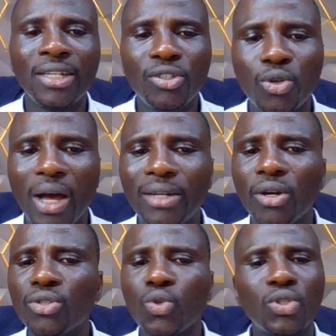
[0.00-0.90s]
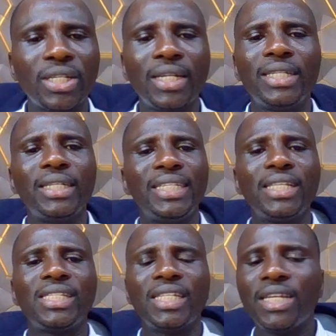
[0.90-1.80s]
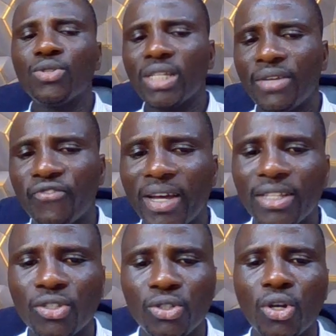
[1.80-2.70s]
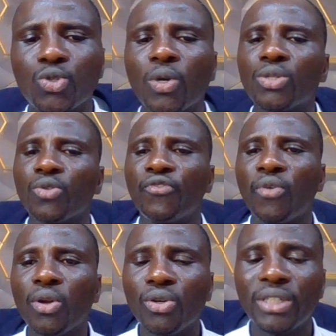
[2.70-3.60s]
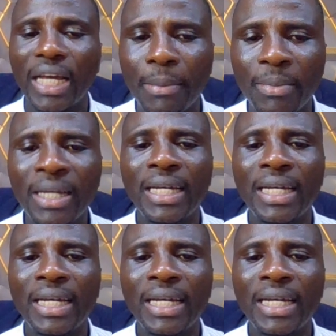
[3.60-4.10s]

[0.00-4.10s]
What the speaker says: you are not to trade this news event, you just want to follow them.